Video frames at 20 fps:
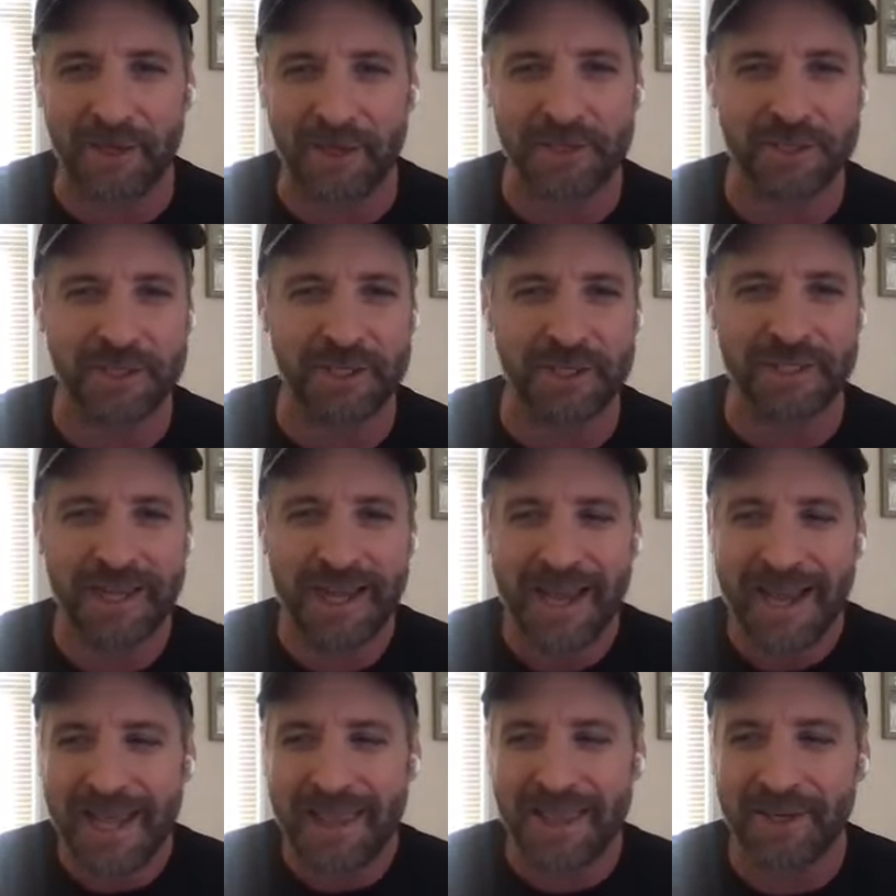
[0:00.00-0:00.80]
there's
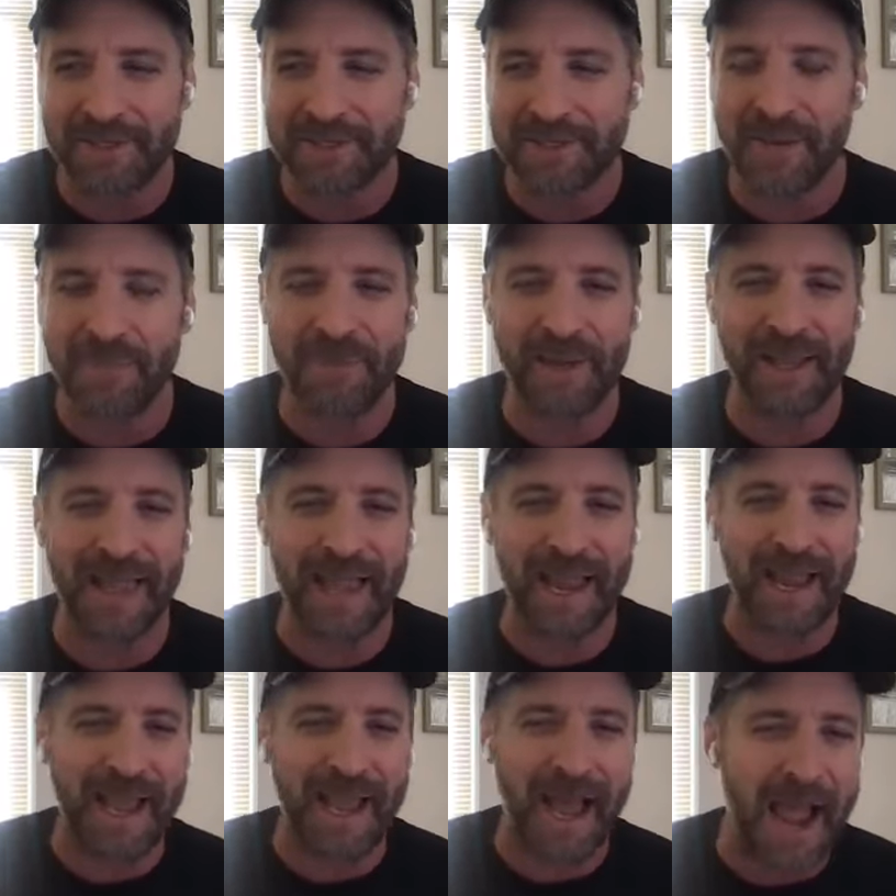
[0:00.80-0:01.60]
something
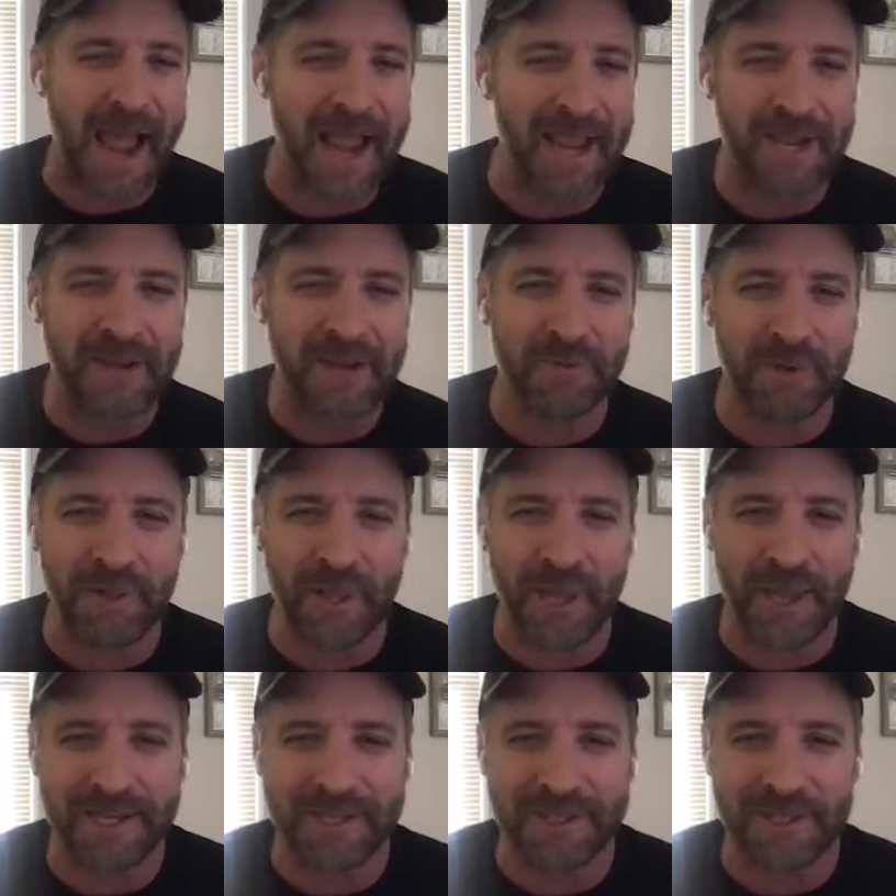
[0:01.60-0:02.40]
like I could
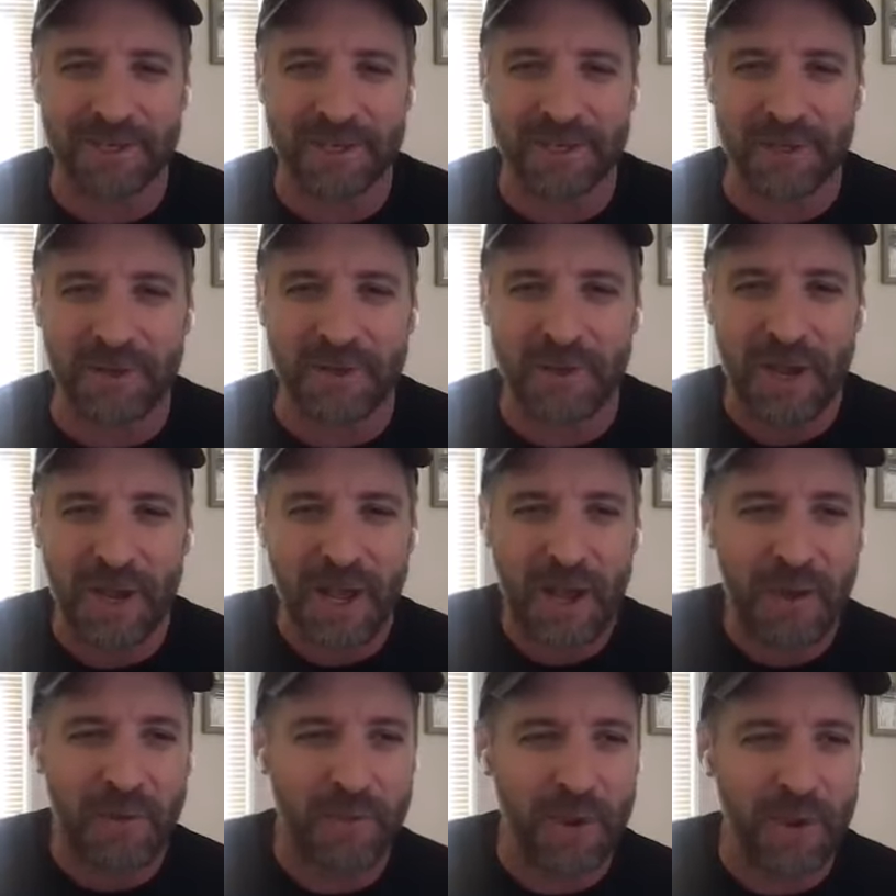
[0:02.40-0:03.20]
relate to
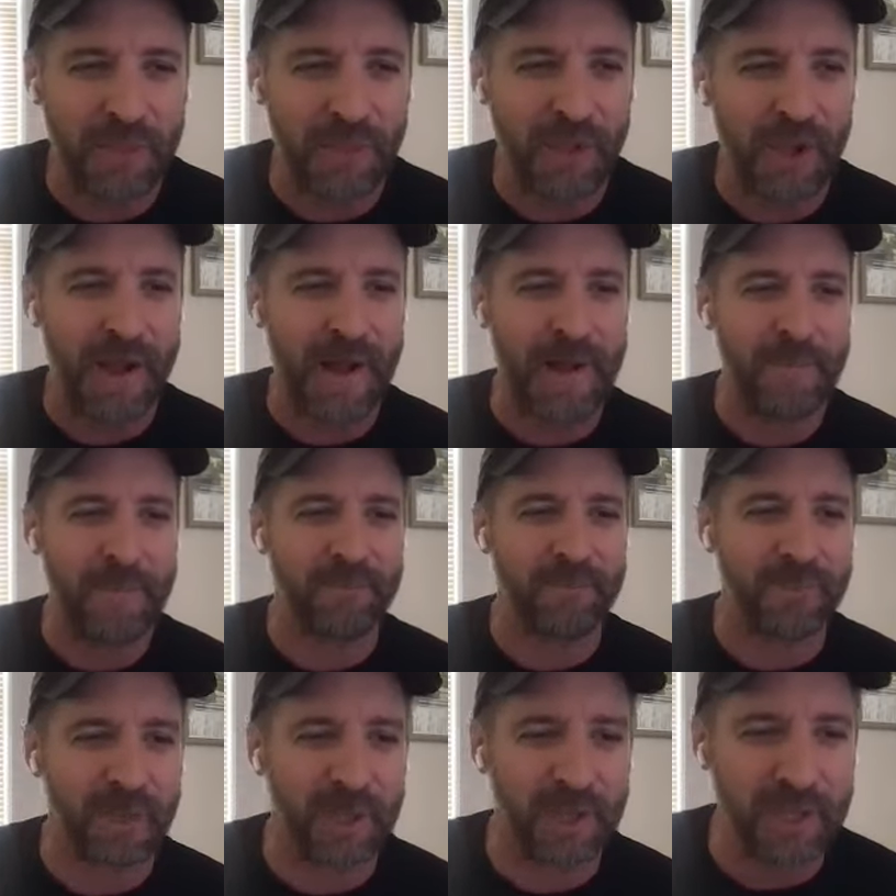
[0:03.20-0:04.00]
with
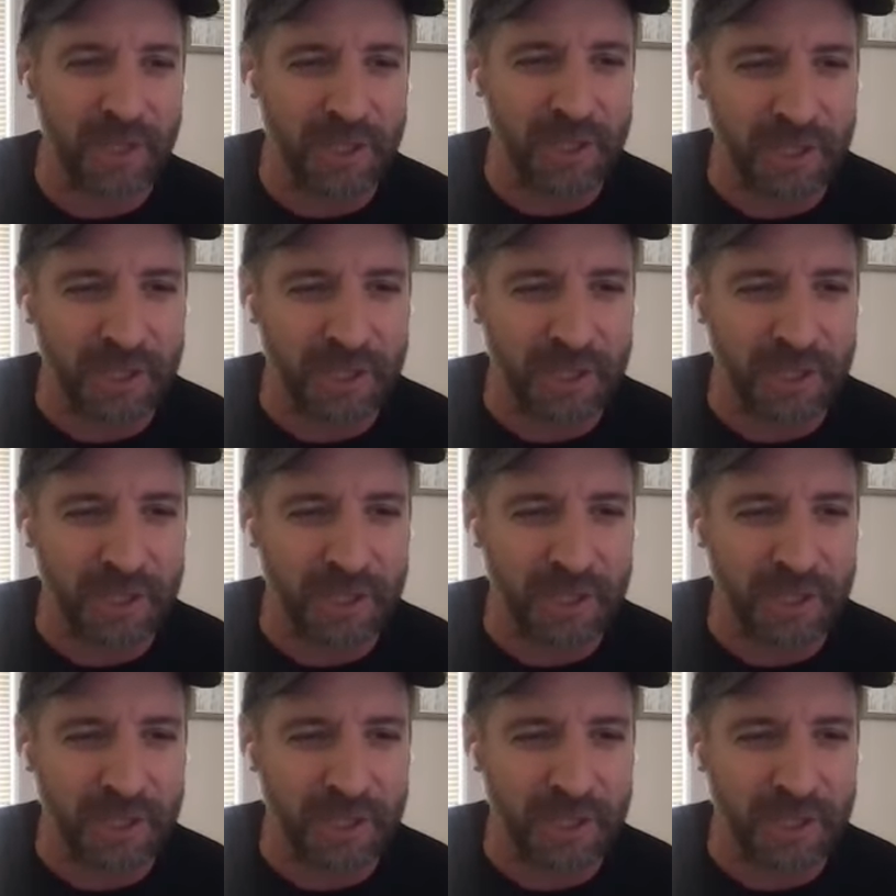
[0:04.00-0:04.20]
drying